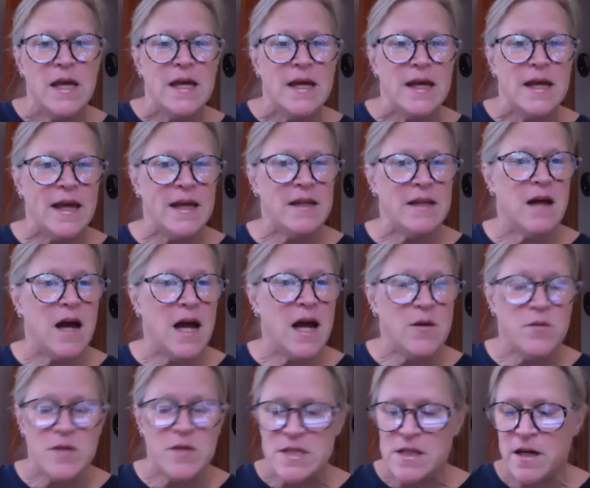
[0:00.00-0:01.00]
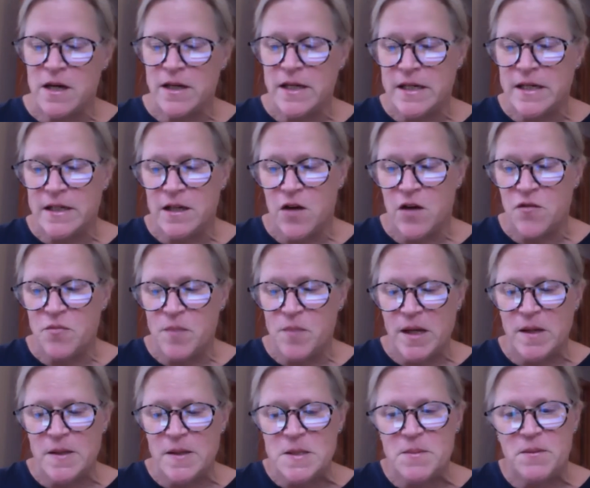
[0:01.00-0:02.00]
And I was lucky enough, my
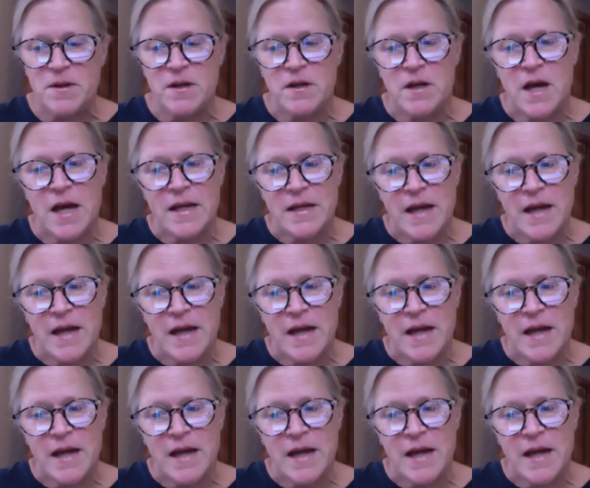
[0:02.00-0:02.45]
husband and I,